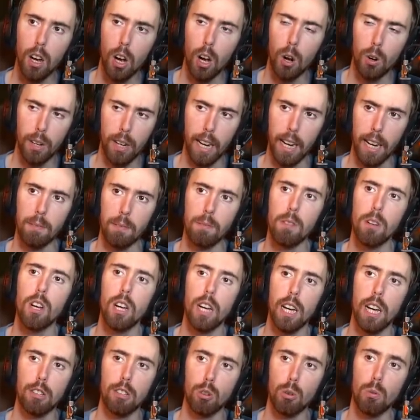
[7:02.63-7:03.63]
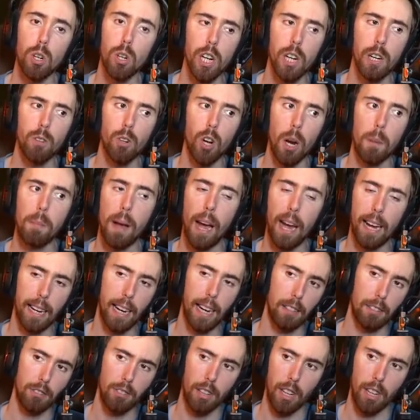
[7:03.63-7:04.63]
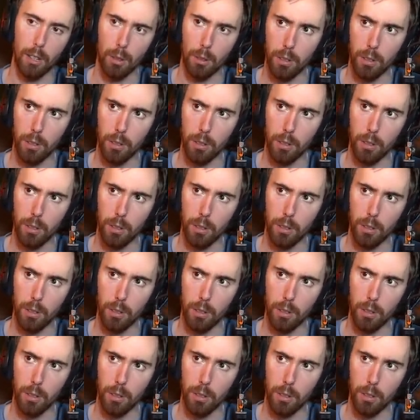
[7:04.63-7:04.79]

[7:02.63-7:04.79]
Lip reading: okay, it's a really, really badass set,